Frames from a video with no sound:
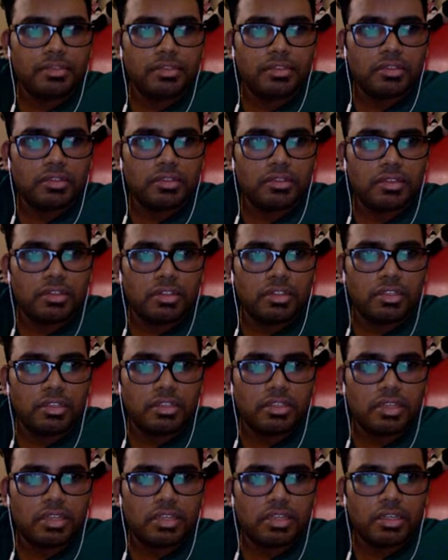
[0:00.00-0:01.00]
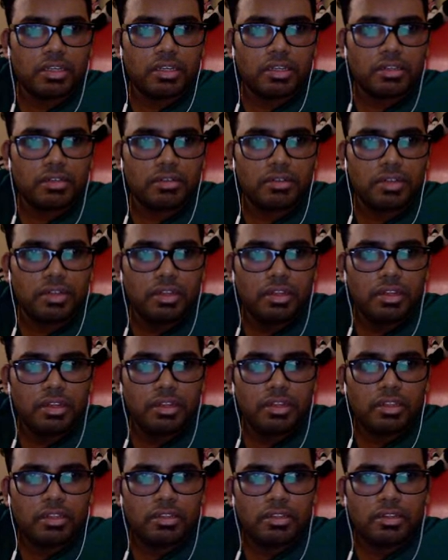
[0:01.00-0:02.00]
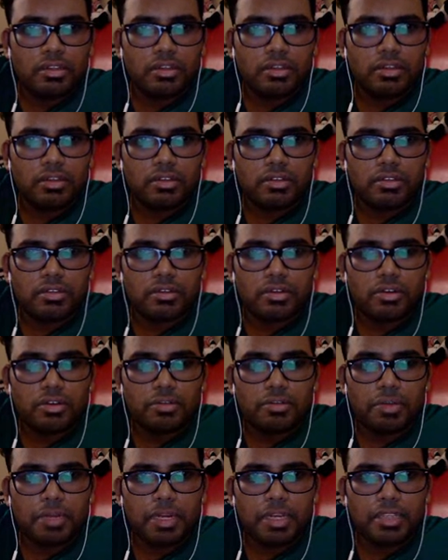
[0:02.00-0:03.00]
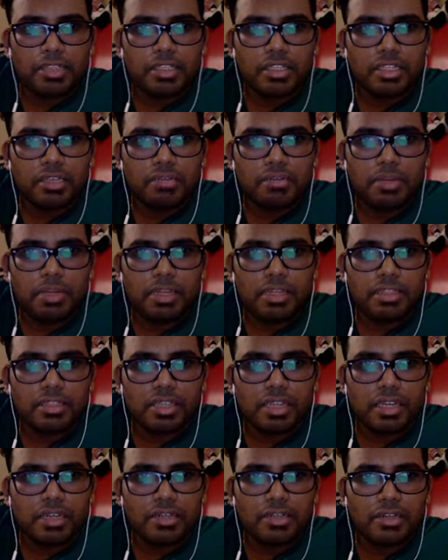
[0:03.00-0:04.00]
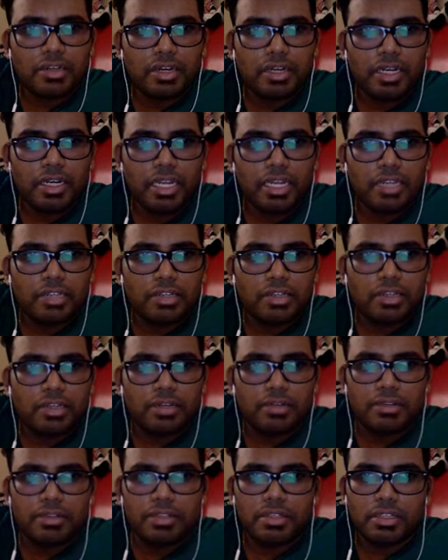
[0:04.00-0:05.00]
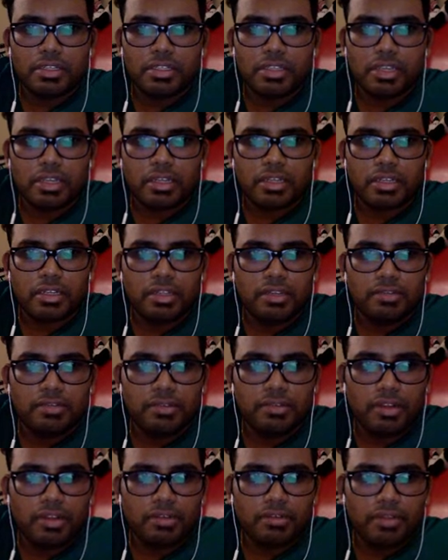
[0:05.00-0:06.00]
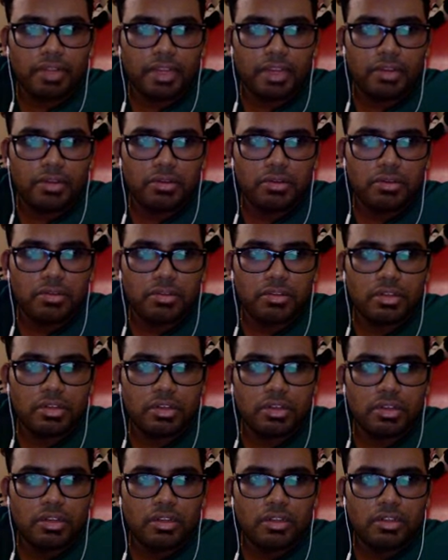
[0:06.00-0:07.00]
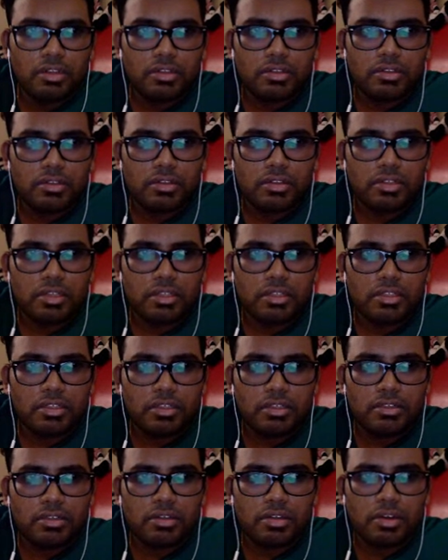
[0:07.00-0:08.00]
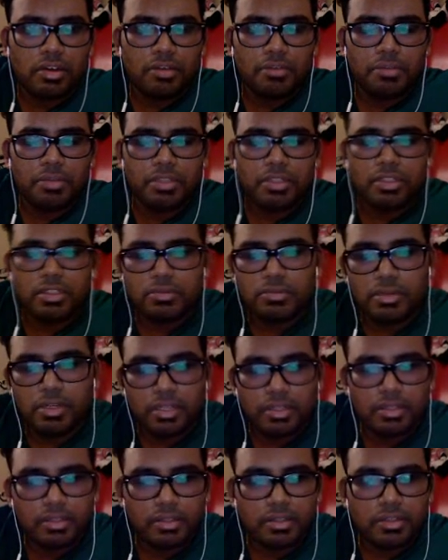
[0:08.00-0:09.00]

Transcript: So this is like the store pass, key pass, Android, everything is like a default values. So you just need to copy this one.